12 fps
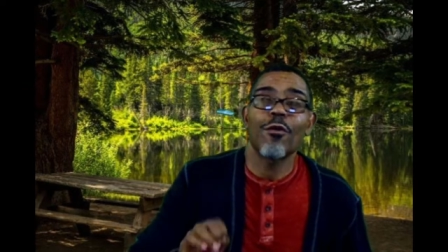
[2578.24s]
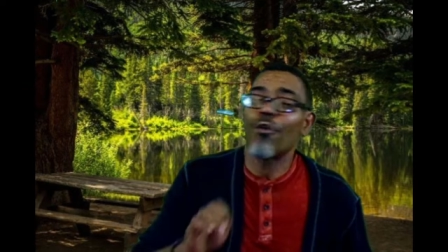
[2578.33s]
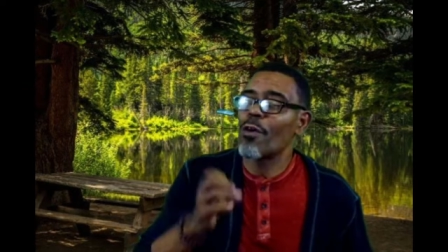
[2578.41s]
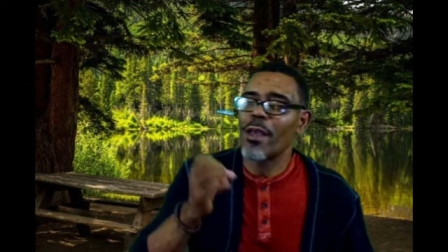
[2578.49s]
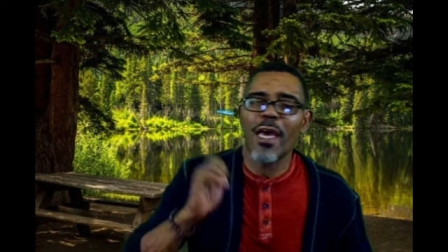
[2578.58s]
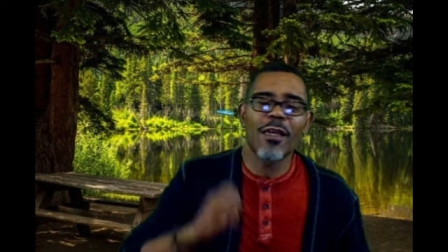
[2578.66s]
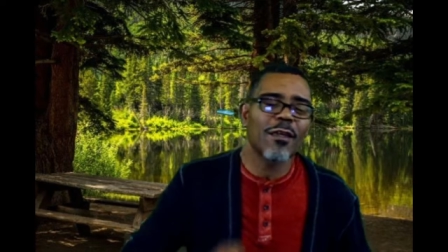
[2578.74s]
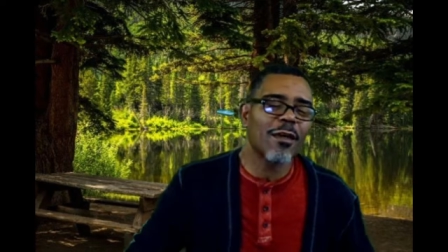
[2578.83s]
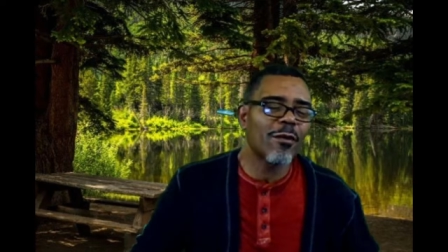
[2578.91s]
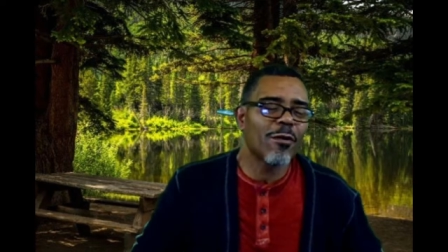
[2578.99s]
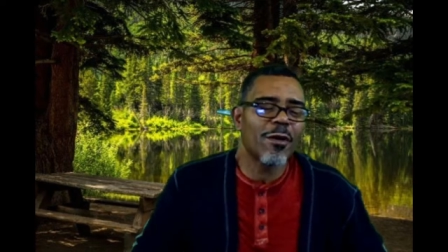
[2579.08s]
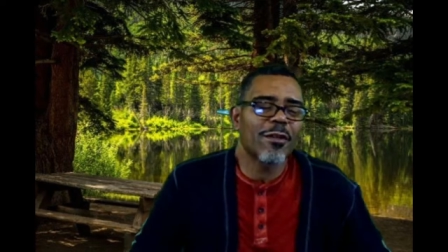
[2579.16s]
or at,
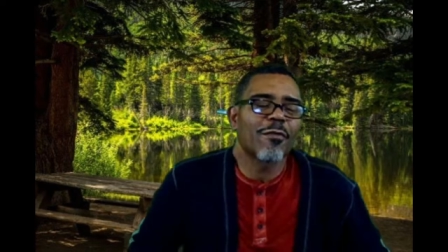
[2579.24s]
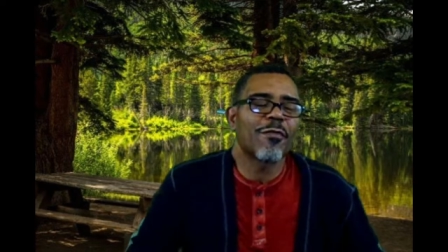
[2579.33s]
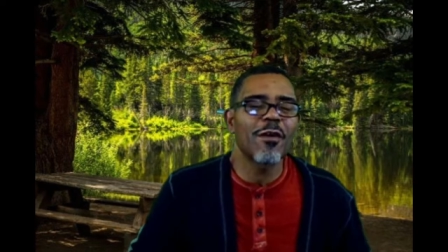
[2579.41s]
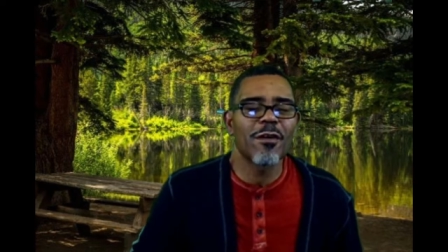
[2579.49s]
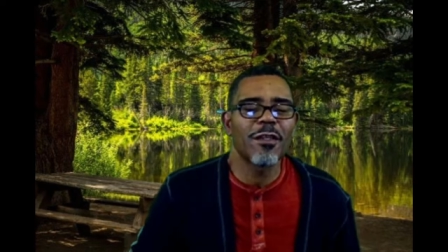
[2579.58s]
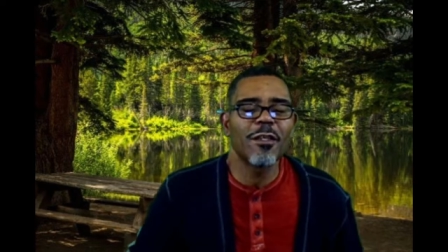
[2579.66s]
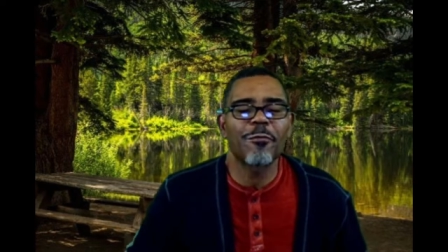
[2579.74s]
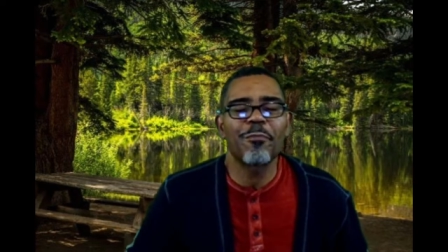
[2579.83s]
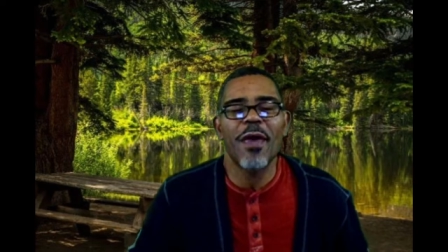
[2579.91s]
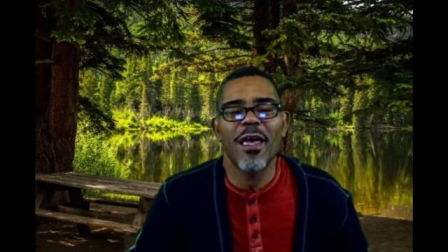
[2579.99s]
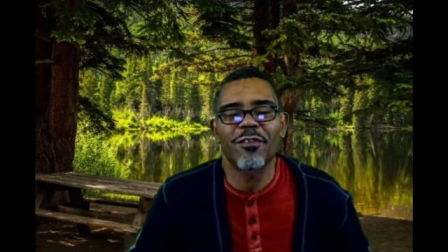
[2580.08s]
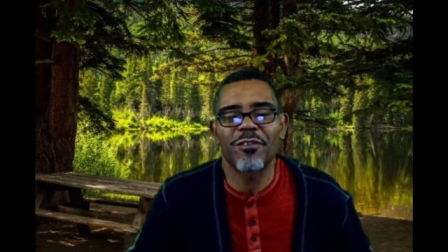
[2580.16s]
or at the very least
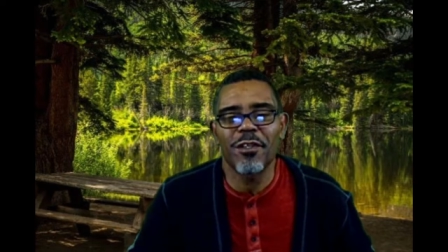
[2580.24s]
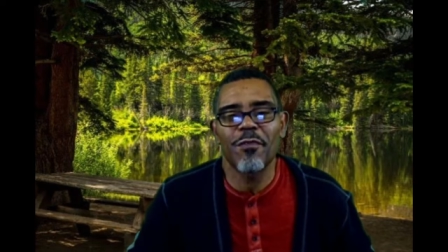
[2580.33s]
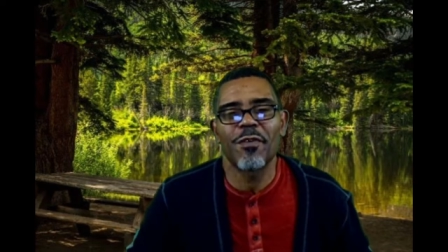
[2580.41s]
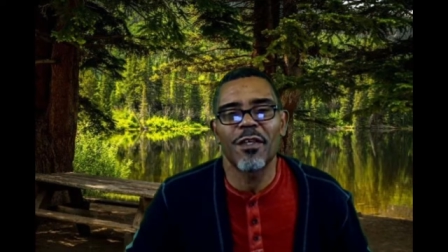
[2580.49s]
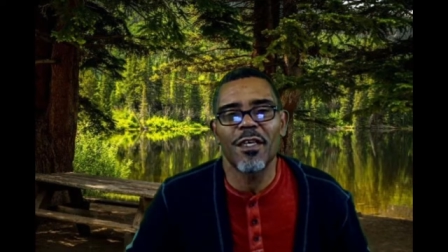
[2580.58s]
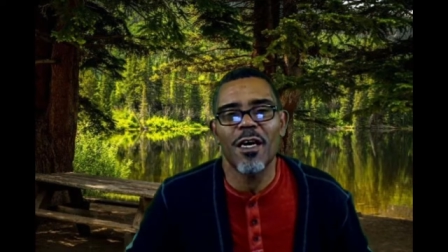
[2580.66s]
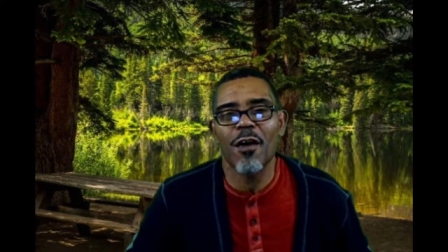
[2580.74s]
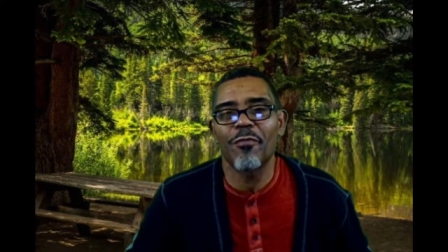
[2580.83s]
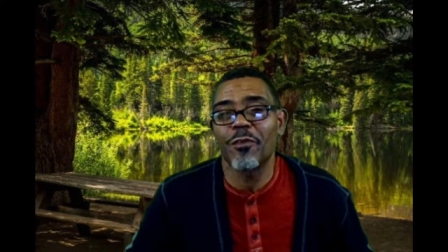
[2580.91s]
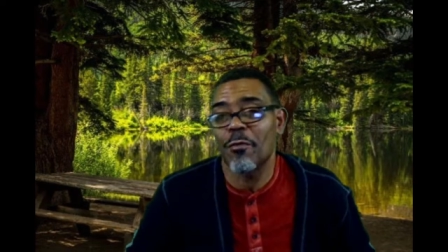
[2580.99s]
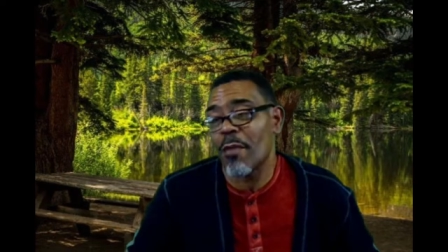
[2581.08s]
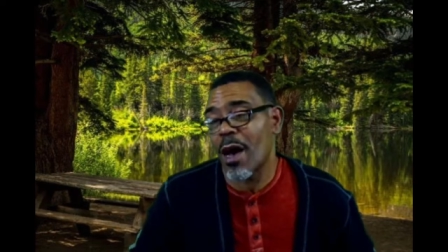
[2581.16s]
passivity
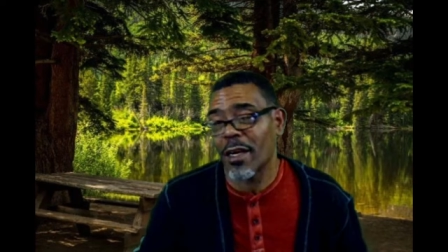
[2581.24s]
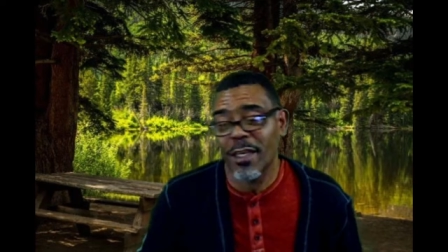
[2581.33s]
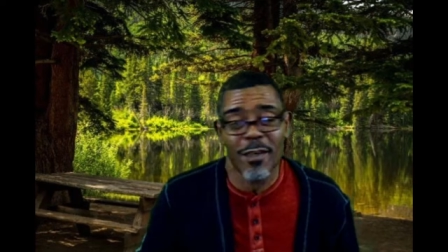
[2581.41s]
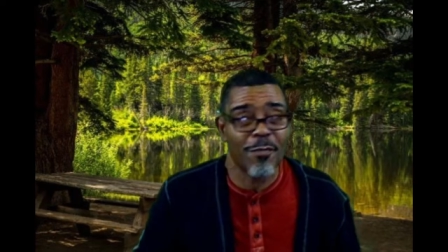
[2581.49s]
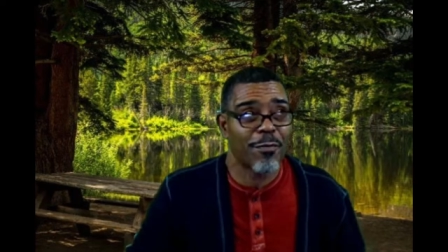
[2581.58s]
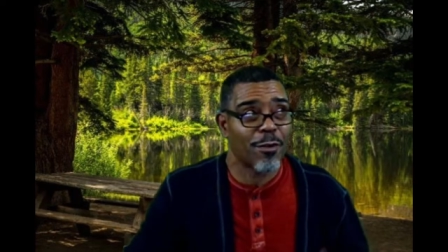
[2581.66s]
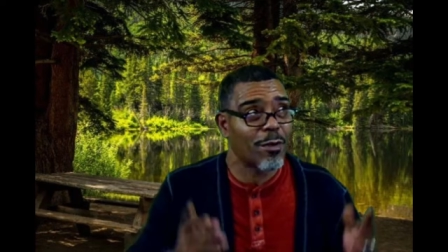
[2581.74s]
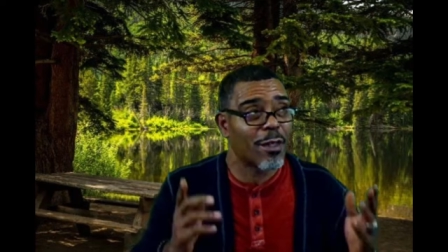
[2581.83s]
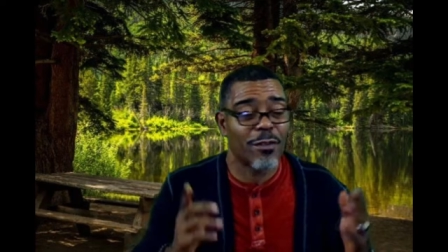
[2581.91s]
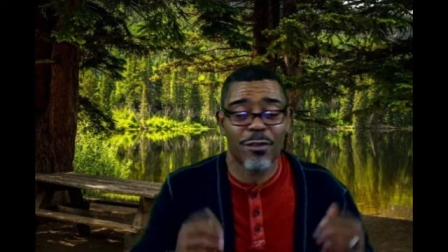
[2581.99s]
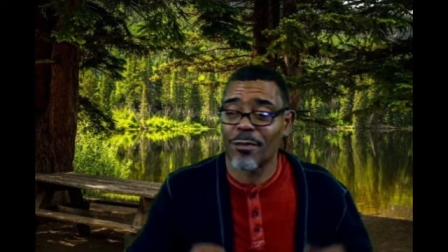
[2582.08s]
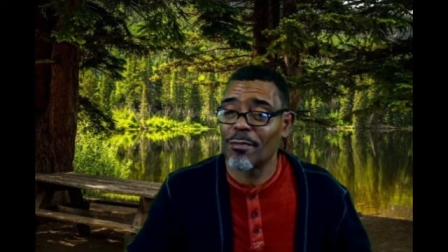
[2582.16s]
of demonic
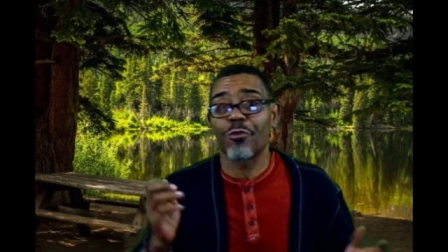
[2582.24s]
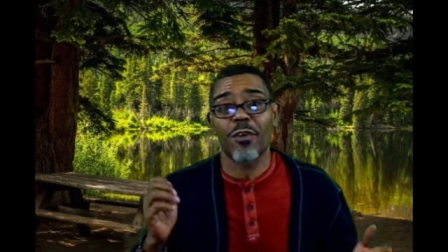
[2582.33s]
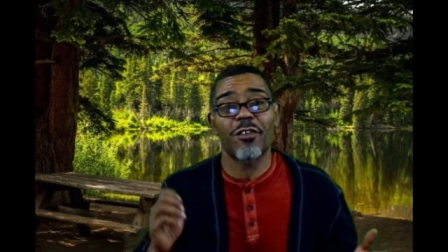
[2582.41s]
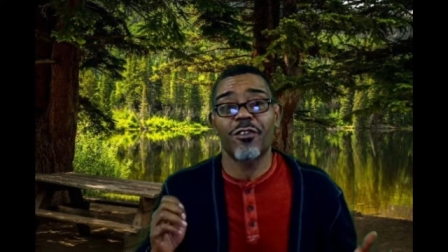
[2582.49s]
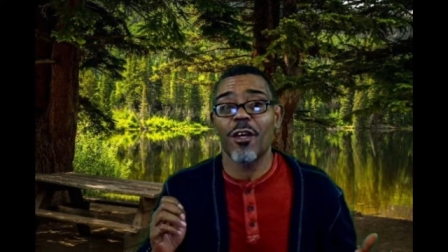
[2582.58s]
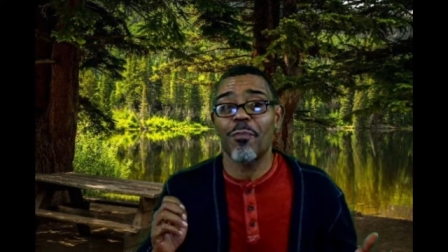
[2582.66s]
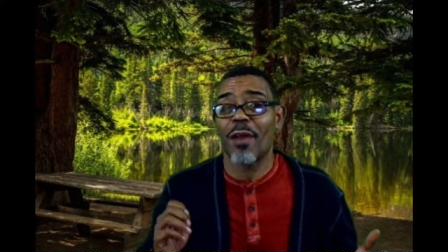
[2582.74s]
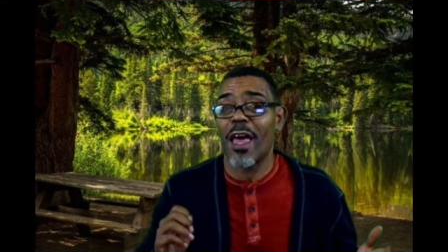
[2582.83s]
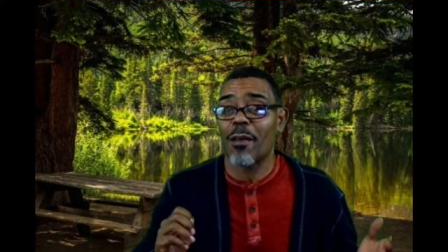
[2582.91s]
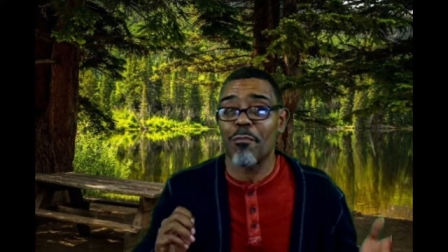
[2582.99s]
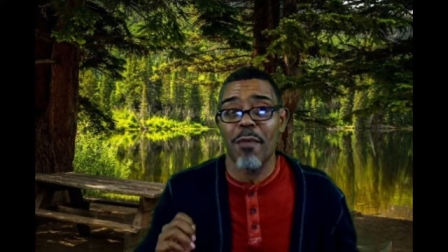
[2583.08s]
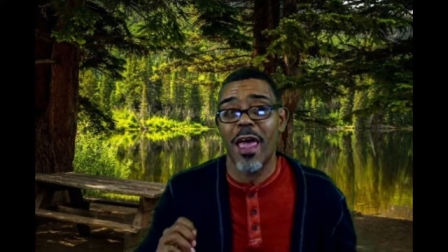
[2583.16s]
influence. Dressed up
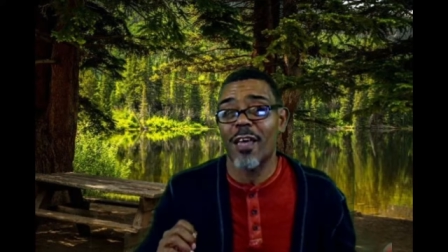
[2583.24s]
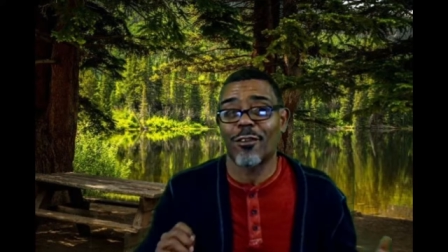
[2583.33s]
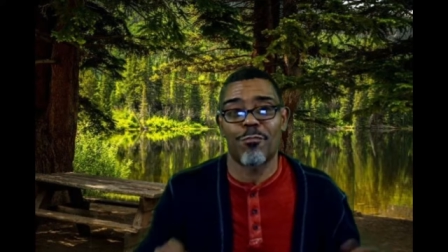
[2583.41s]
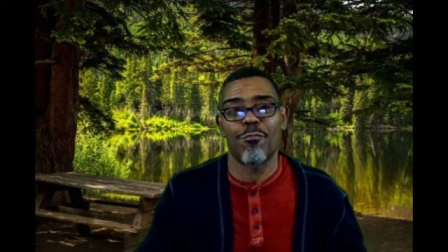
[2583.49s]
like mass